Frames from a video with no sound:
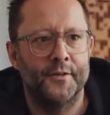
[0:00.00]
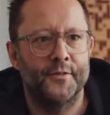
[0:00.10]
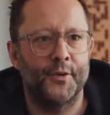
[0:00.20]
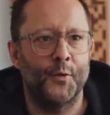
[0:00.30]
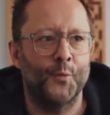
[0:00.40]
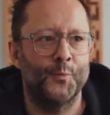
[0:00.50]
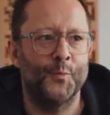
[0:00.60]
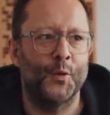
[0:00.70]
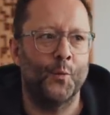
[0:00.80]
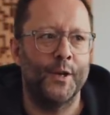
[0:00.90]
So
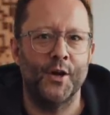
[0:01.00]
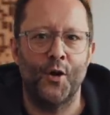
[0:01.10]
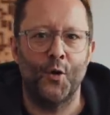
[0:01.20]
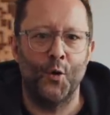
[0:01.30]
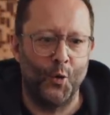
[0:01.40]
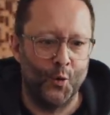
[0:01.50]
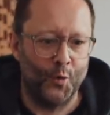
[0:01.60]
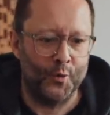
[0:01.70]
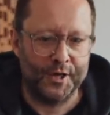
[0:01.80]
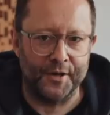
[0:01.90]
we're not
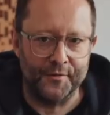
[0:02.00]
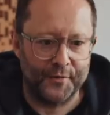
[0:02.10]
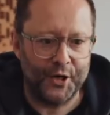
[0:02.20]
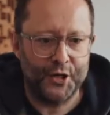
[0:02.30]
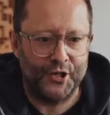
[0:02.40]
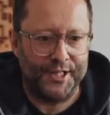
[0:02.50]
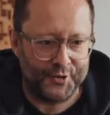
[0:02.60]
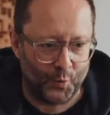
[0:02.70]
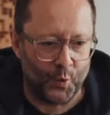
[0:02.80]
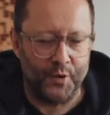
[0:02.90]
all converging
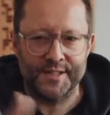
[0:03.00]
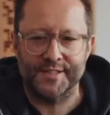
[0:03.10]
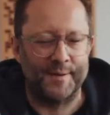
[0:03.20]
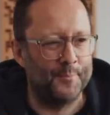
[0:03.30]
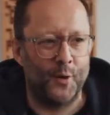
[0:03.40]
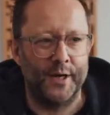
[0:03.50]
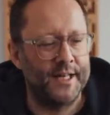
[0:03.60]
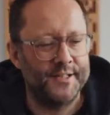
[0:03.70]
towards the same point.